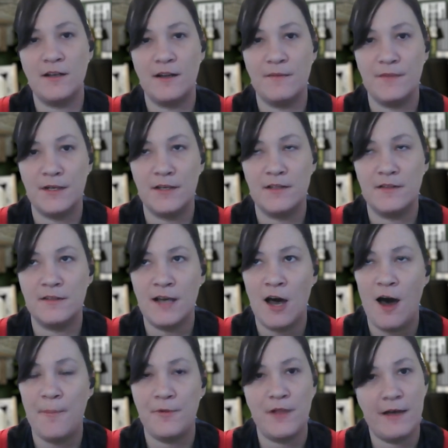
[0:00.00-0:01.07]
The
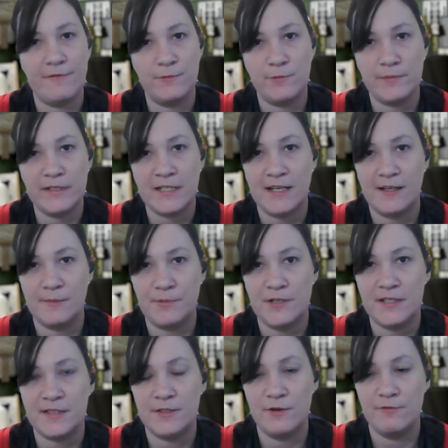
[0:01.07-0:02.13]
COP11 will be taking
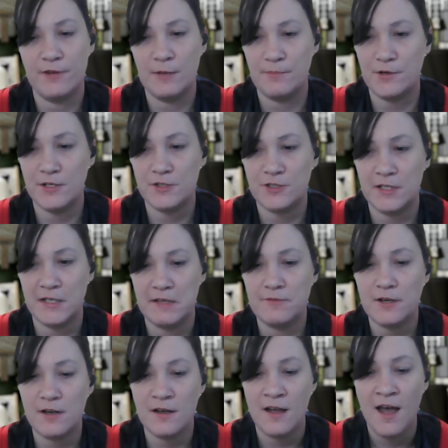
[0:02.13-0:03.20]
place in November in
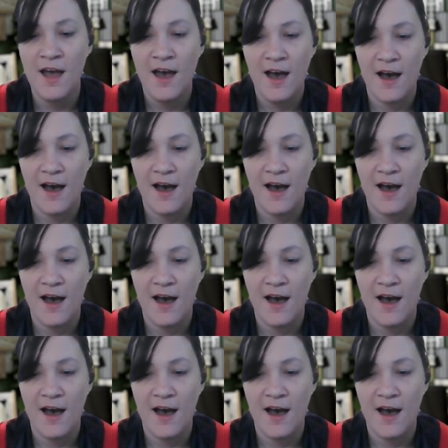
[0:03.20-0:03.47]
Geneva.